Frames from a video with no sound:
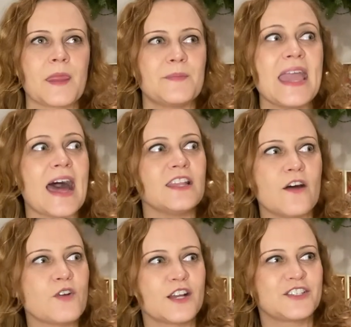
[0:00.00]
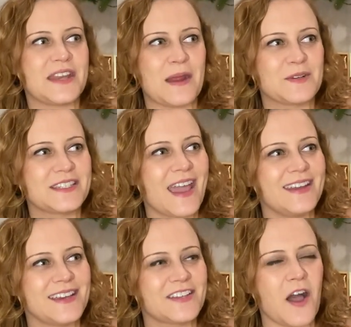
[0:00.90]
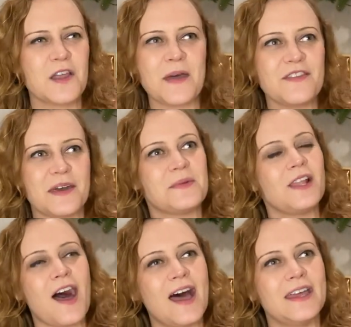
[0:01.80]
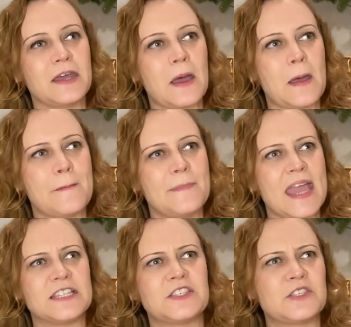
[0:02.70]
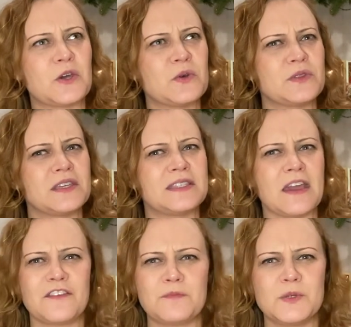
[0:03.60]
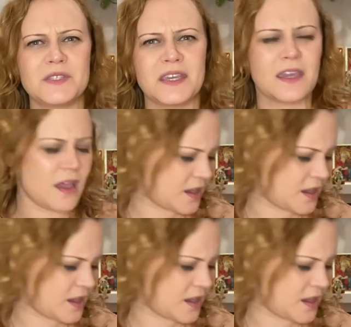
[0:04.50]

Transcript: But yeah, I love Rodgers and Hammerstein. I talk about them a lot. And so The Sound of Music